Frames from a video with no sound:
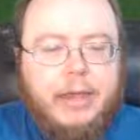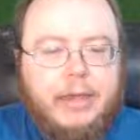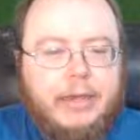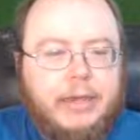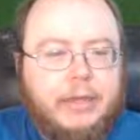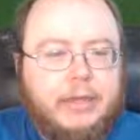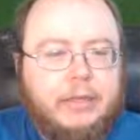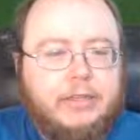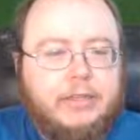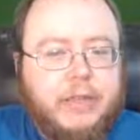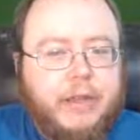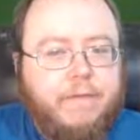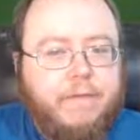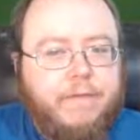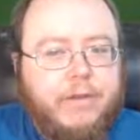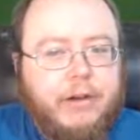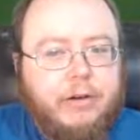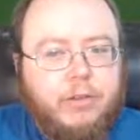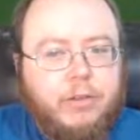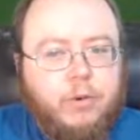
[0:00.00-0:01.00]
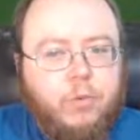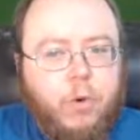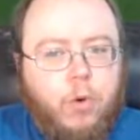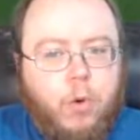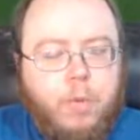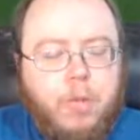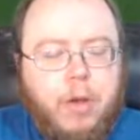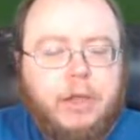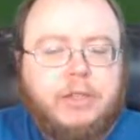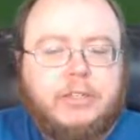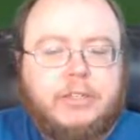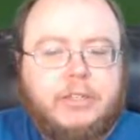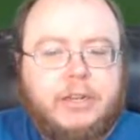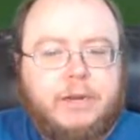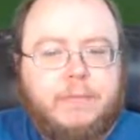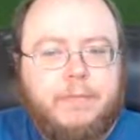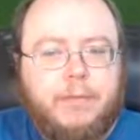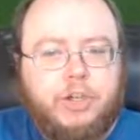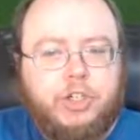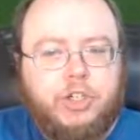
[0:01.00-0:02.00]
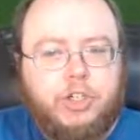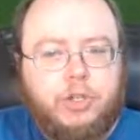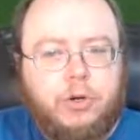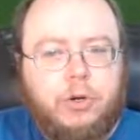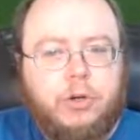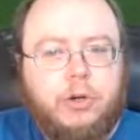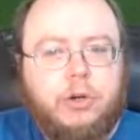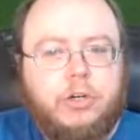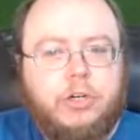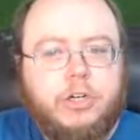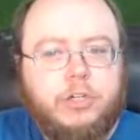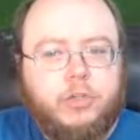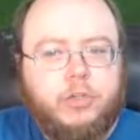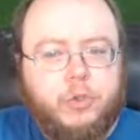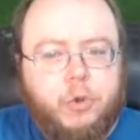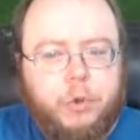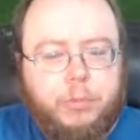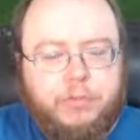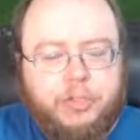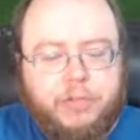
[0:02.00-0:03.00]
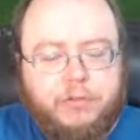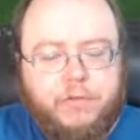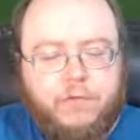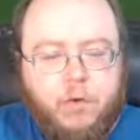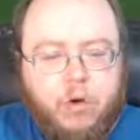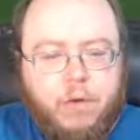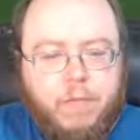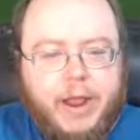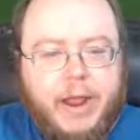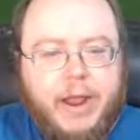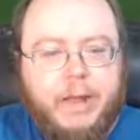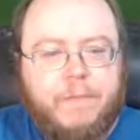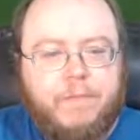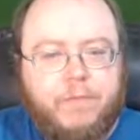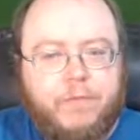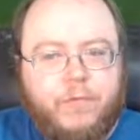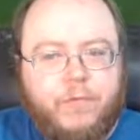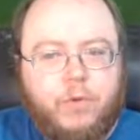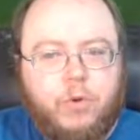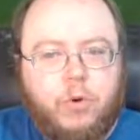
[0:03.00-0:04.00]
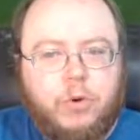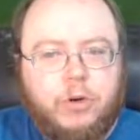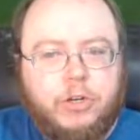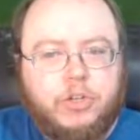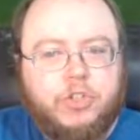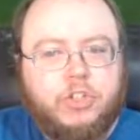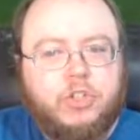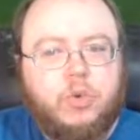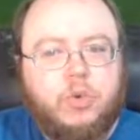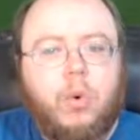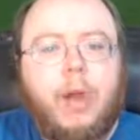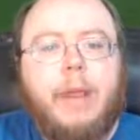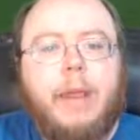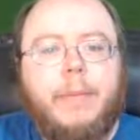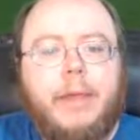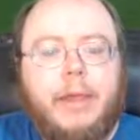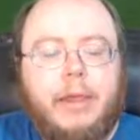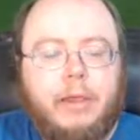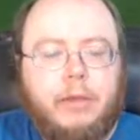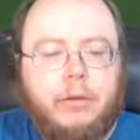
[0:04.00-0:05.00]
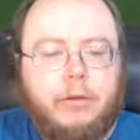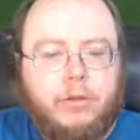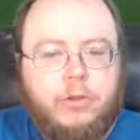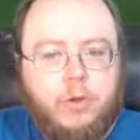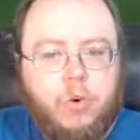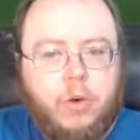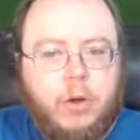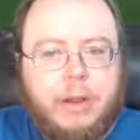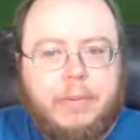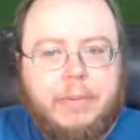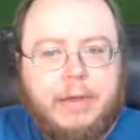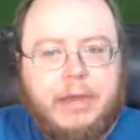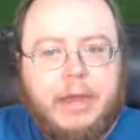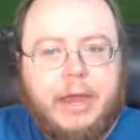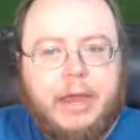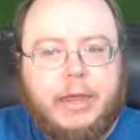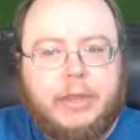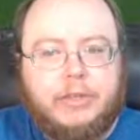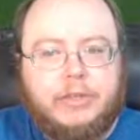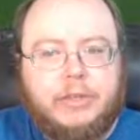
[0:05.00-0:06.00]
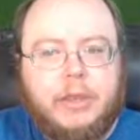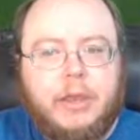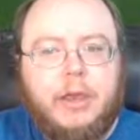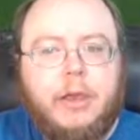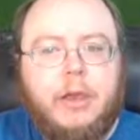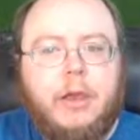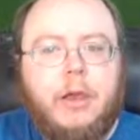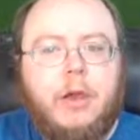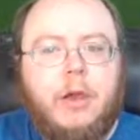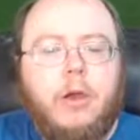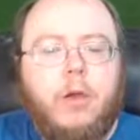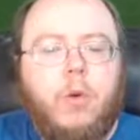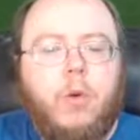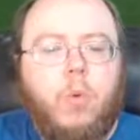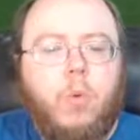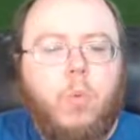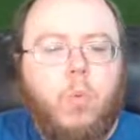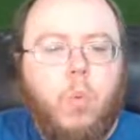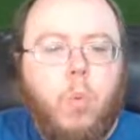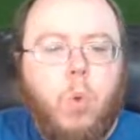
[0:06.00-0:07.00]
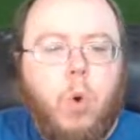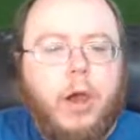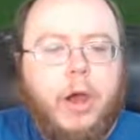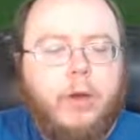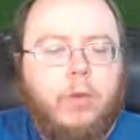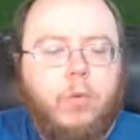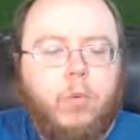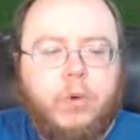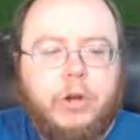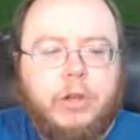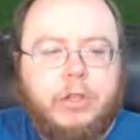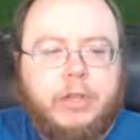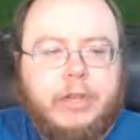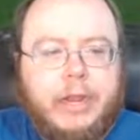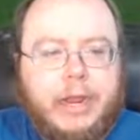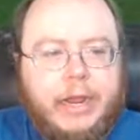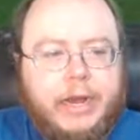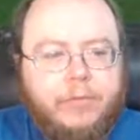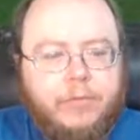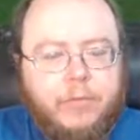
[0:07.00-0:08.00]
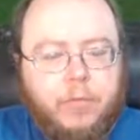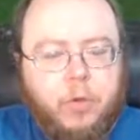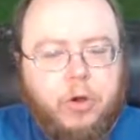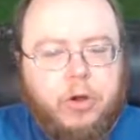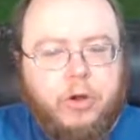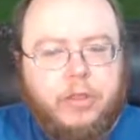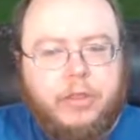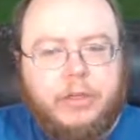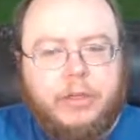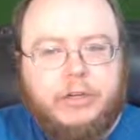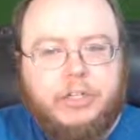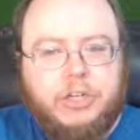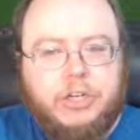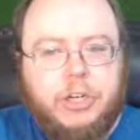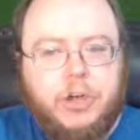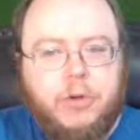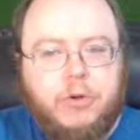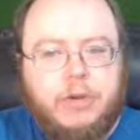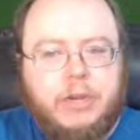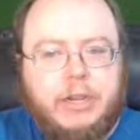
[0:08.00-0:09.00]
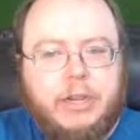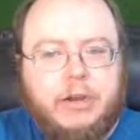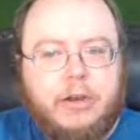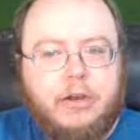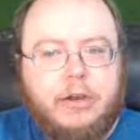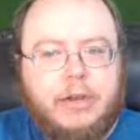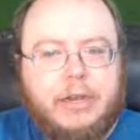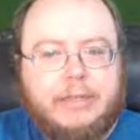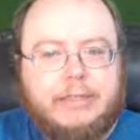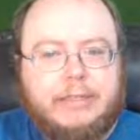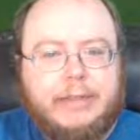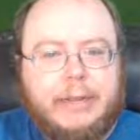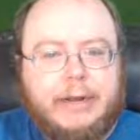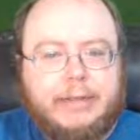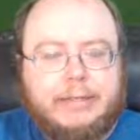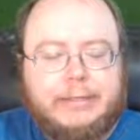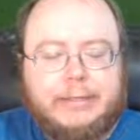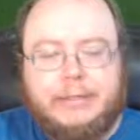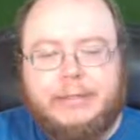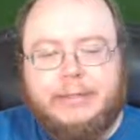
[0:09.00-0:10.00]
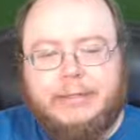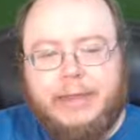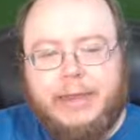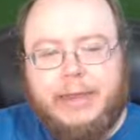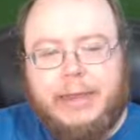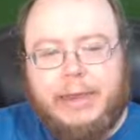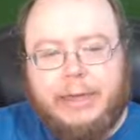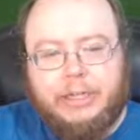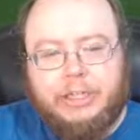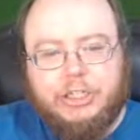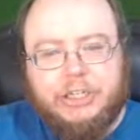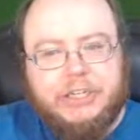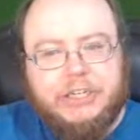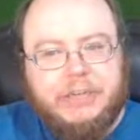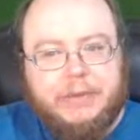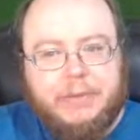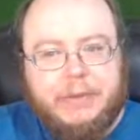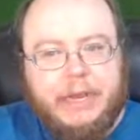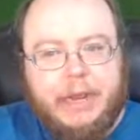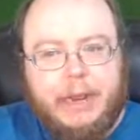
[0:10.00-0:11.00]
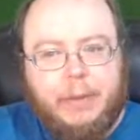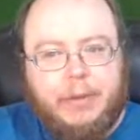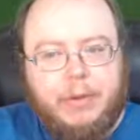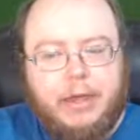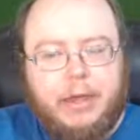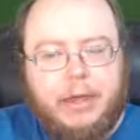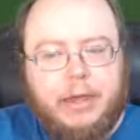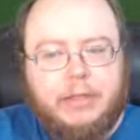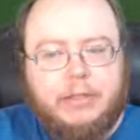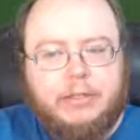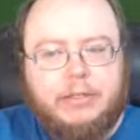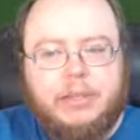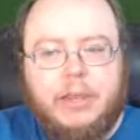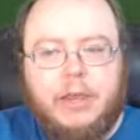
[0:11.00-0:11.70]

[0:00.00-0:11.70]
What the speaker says: is a fairly robust and mature description format for describing your APIs. One really kind of important thing to note here is that it says HTTP APIs.